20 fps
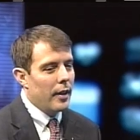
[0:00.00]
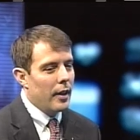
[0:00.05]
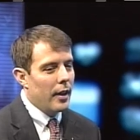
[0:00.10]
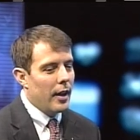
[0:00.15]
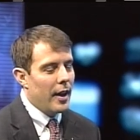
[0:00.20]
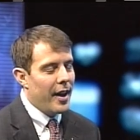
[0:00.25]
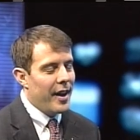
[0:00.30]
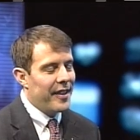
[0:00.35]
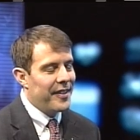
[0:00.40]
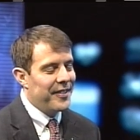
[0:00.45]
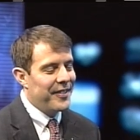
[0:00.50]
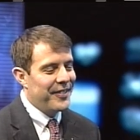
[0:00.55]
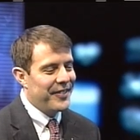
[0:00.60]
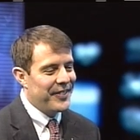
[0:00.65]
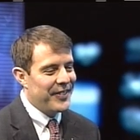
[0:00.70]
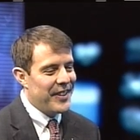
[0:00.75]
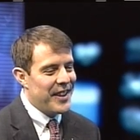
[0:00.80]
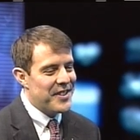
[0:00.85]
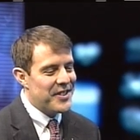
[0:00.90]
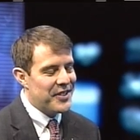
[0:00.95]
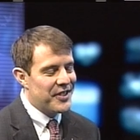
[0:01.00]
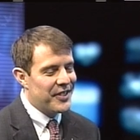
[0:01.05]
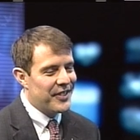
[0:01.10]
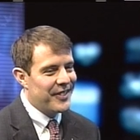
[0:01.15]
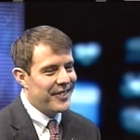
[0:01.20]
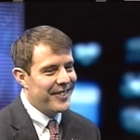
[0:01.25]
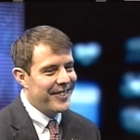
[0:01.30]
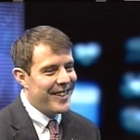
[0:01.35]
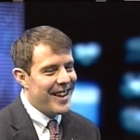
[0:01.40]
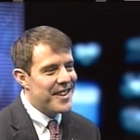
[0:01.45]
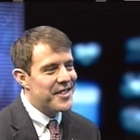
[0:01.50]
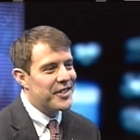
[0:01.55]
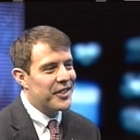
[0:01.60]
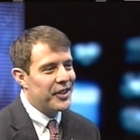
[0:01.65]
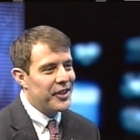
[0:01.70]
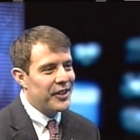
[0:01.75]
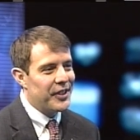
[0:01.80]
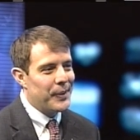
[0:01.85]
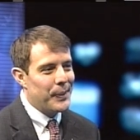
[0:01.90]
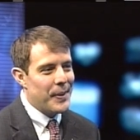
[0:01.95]
That's a
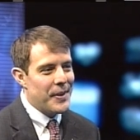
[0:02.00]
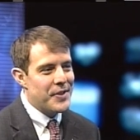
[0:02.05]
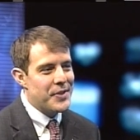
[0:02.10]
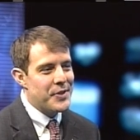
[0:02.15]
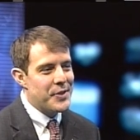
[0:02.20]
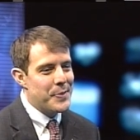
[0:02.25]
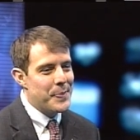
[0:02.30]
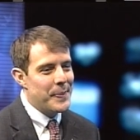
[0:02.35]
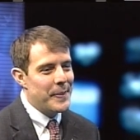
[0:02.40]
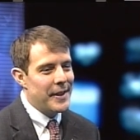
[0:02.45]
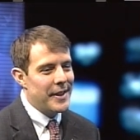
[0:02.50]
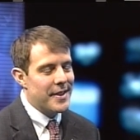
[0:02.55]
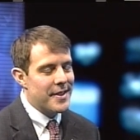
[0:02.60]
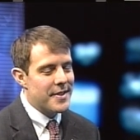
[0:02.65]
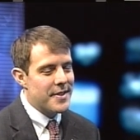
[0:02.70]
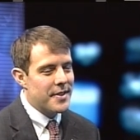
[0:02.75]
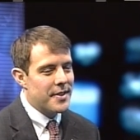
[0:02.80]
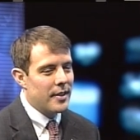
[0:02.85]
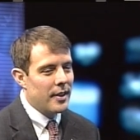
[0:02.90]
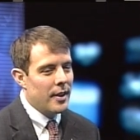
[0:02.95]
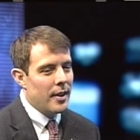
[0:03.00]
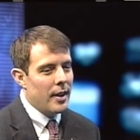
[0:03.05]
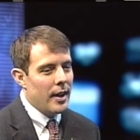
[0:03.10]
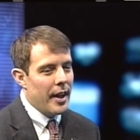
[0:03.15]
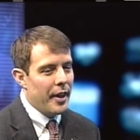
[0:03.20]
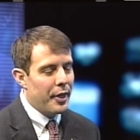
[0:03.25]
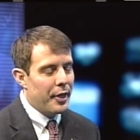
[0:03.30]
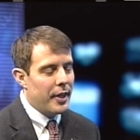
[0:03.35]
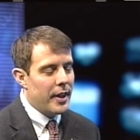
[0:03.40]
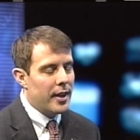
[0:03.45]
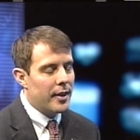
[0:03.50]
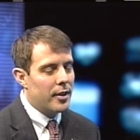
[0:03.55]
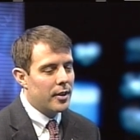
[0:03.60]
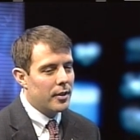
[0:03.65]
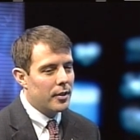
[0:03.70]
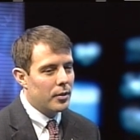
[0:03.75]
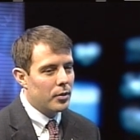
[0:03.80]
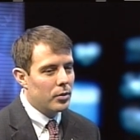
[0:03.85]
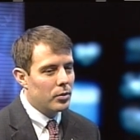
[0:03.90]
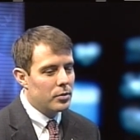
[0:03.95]
good question, because I think
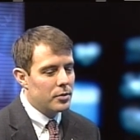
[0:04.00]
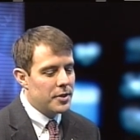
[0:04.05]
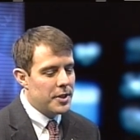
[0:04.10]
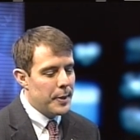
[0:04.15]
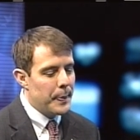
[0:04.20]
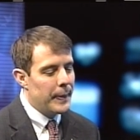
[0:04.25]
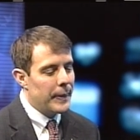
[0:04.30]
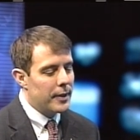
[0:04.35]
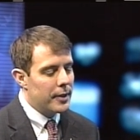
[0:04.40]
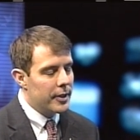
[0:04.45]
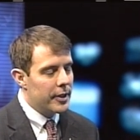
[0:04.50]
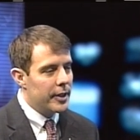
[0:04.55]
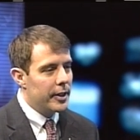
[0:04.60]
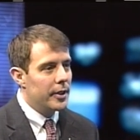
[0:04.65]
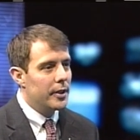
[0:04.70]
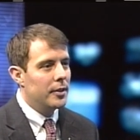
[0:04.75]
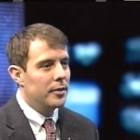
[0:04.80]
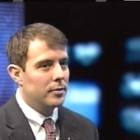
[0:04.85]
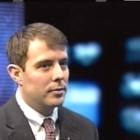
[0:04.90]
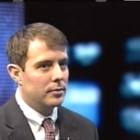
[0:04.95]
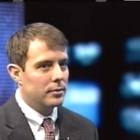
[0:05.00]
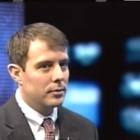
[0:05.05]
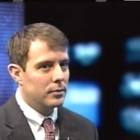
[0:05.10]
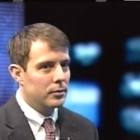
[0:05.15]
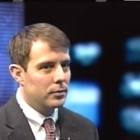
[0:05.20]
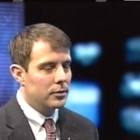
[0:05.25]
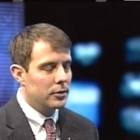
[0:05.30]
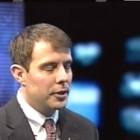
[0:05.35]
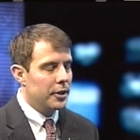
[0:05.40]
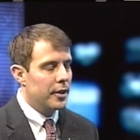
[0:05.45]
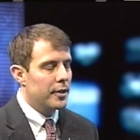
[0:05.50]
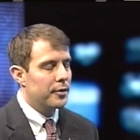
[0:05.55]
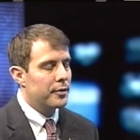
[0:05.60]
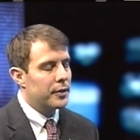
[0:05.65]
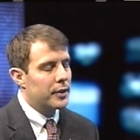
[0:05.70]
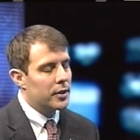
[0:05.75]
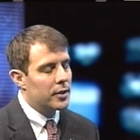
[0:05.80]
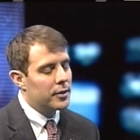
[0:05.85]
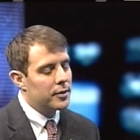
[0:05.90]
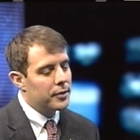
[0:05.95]
typically, you know,
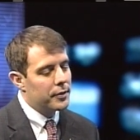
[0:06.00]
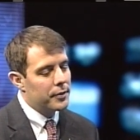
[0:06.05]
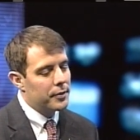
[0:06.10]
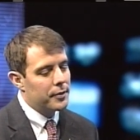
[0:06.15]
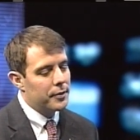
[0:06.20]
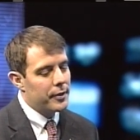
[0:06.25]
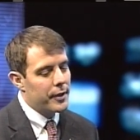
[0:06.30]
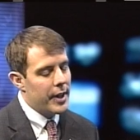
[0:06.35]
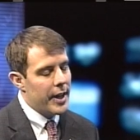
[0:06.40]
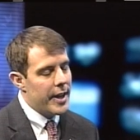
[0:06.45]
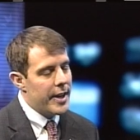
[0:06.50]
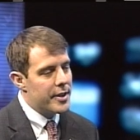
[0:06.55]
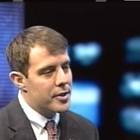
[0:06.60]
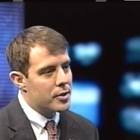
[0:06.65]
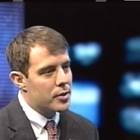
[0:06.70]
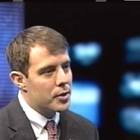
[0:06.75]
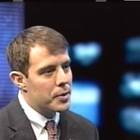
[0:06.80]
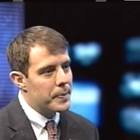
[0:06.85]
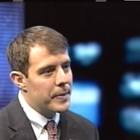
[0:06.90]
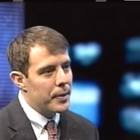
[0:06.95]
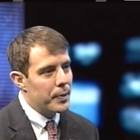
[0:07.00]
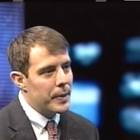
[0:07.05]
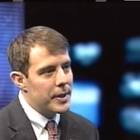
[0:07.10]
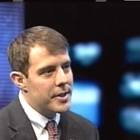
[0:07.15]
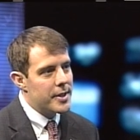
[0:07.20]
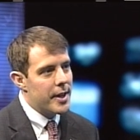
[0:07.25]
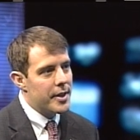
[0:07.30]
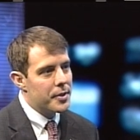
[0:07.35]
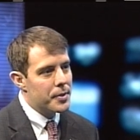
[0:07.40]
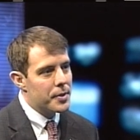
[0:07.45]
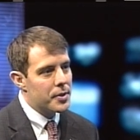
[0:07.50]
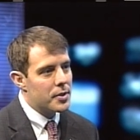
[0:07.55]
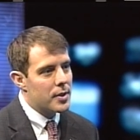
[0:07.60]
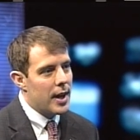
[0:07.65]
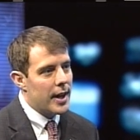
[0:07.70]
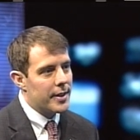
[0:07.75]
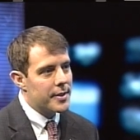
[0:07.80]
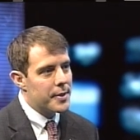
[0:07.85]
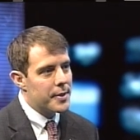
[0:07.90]
for the age group that we tend to attract to